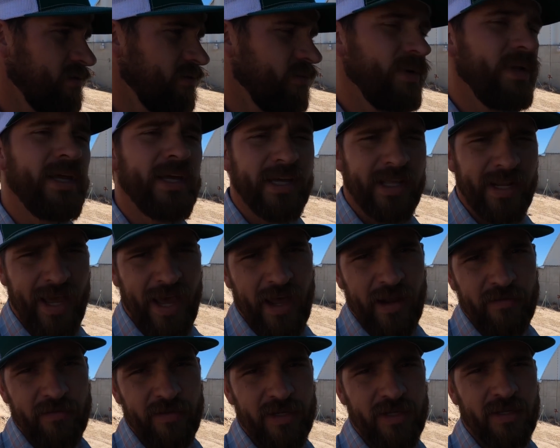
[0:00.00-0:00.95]
we didn't get
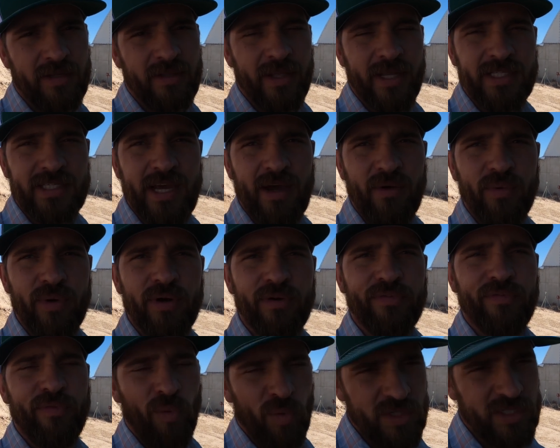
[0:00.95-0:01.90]
out of it. That's how we were
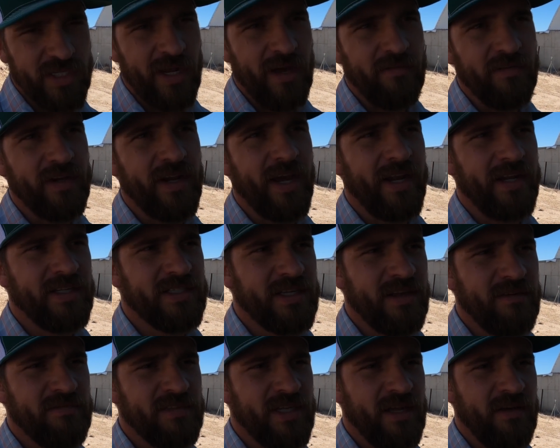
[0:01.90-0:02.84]
forced out of a
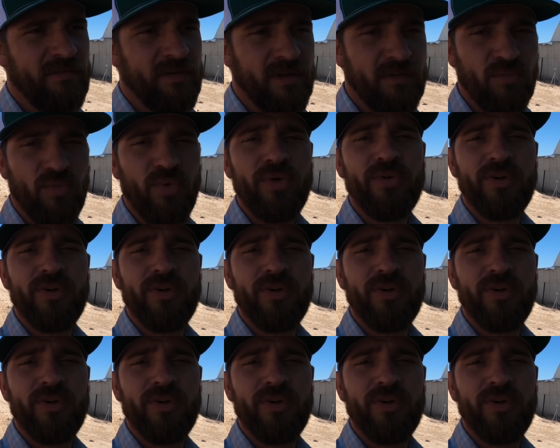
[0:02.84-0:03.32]
9770. And we